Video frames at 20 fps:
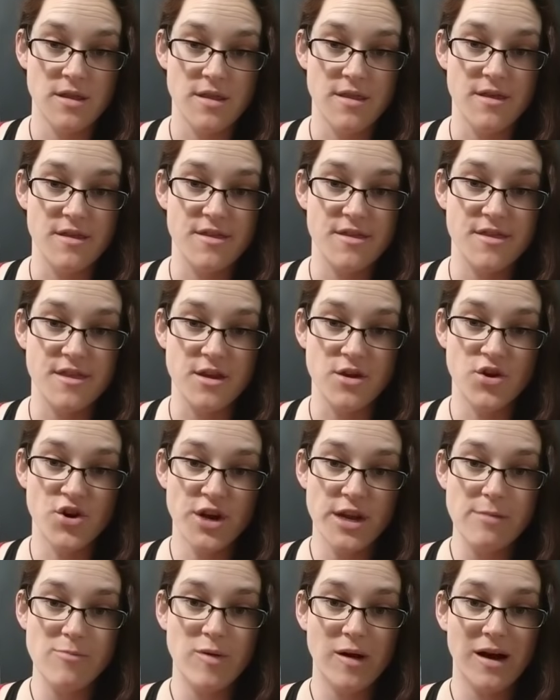The
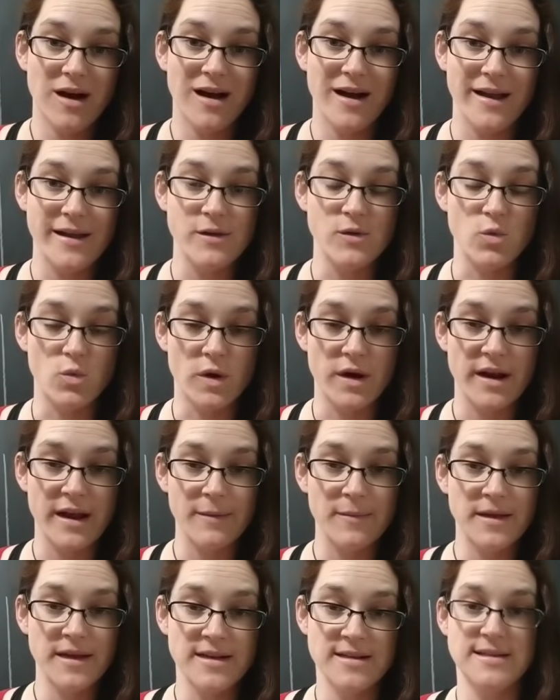theory behind what
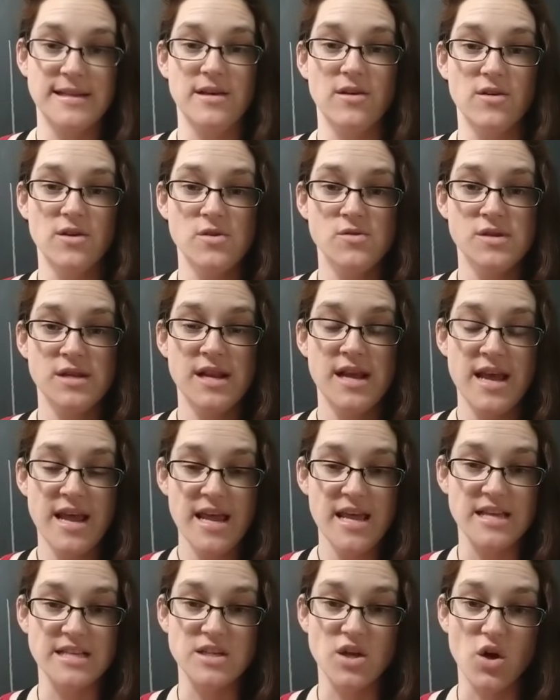I'm going to tell you
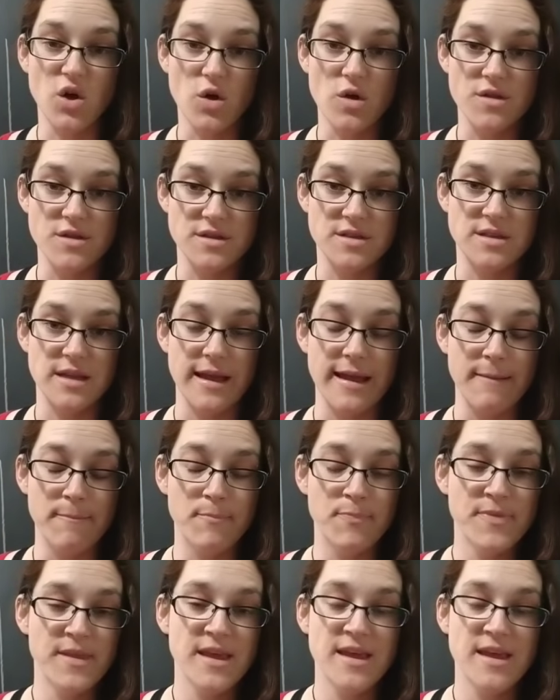today is all the same.